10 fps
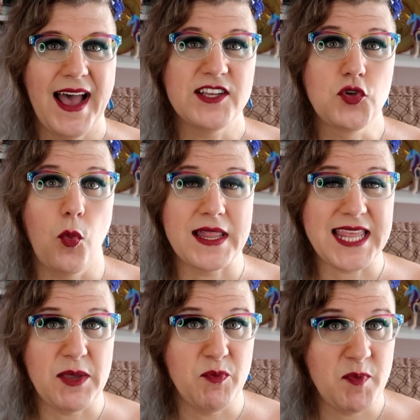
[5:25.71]
as to what
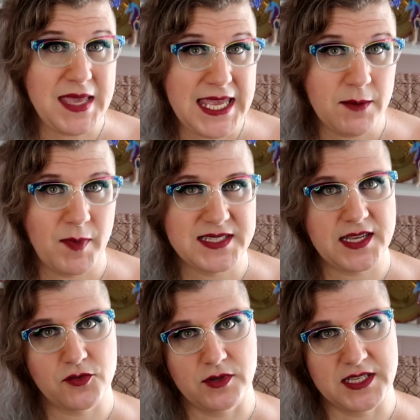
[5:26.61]
they mean by
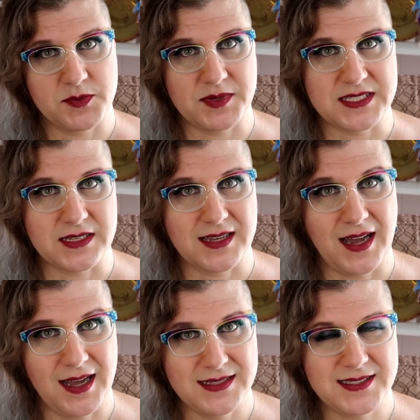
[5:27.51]
sexually explicit
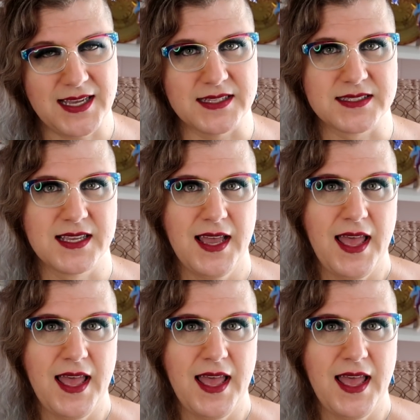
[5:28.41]
content.